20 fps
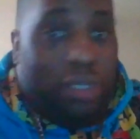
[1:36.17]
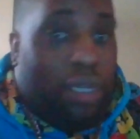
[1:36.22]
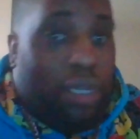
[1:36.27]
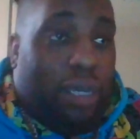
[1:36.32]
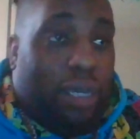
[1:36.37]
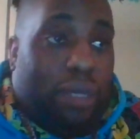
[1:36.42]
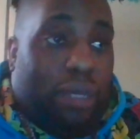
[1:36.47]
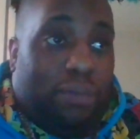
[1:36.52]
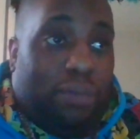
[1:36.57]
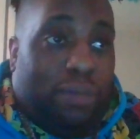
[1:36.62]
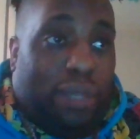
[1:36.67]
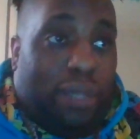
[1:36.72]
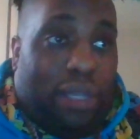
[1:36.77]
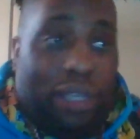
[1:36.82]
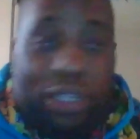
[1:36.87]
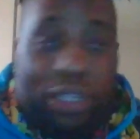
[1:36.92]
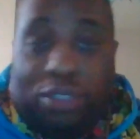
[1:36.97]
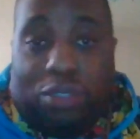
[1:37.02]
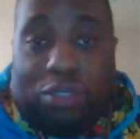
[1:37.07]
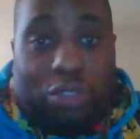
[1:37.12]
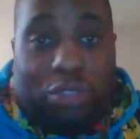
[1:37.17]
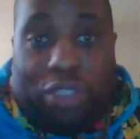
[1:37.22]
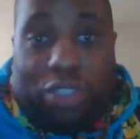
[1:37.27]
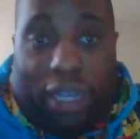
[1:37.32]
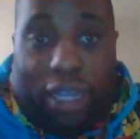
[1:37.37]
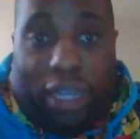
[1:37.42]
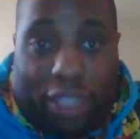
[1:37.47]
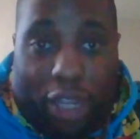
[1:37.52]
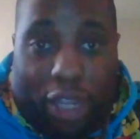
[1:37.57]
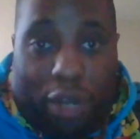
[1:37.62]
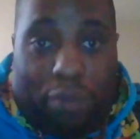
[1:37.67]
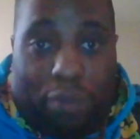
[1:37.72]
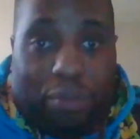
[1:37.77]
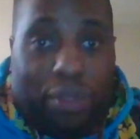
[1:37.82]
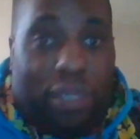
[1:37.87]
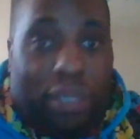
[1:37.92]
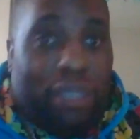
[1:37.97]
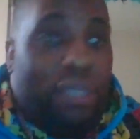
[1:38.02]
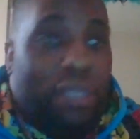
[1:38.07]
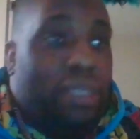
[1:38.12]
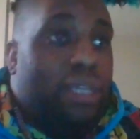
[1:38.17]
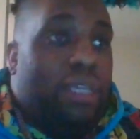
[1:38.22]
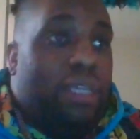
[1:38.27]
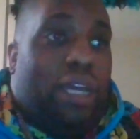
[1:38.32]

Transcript: Electrical shock therapy,